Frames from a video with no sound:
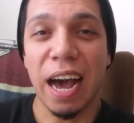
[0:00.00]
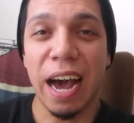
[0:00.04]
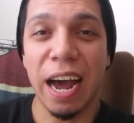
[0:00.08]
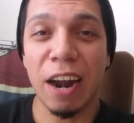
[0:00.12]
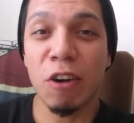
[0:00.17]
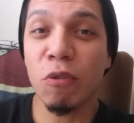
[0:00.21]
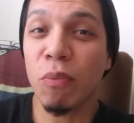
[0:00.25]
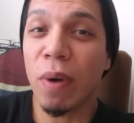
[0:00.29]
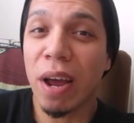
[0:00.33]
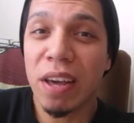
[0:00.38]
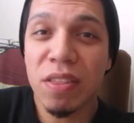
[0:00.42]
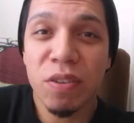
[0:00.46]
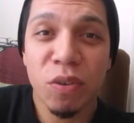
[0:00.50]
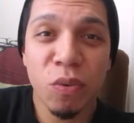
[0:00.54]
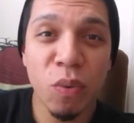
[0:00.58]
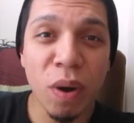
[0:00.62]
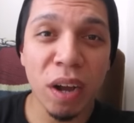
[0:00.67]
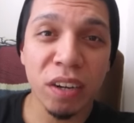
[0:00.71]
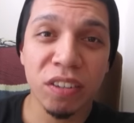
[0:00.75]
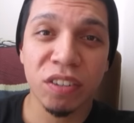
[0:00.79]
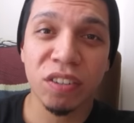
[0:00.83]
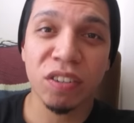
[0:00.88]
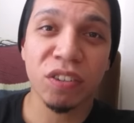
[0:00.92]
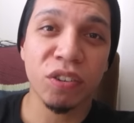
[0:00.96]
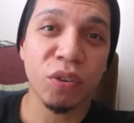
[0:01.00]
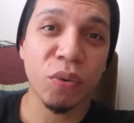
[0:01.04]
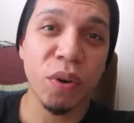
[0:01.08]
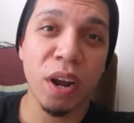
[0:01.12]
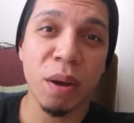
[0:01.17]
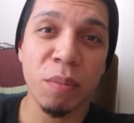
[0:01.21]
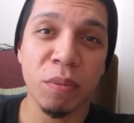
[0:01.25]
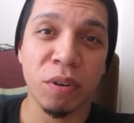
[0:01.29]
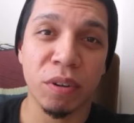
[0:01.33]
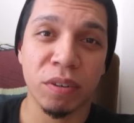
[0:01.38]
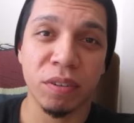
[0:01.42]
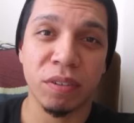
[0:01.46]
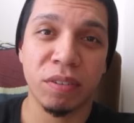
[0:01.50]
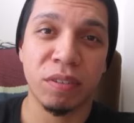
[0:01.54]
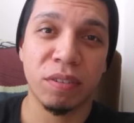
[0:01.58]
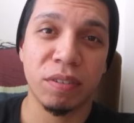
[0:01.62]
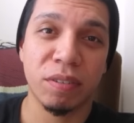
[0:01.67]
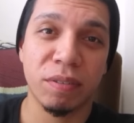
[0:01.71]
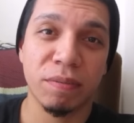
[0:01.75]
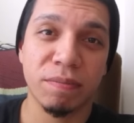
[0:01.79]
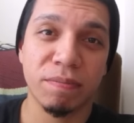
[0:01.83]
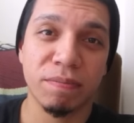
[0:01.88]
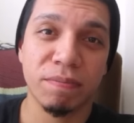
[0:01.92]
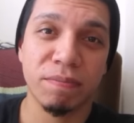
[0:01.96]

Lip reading: I'd rather watch Tremors.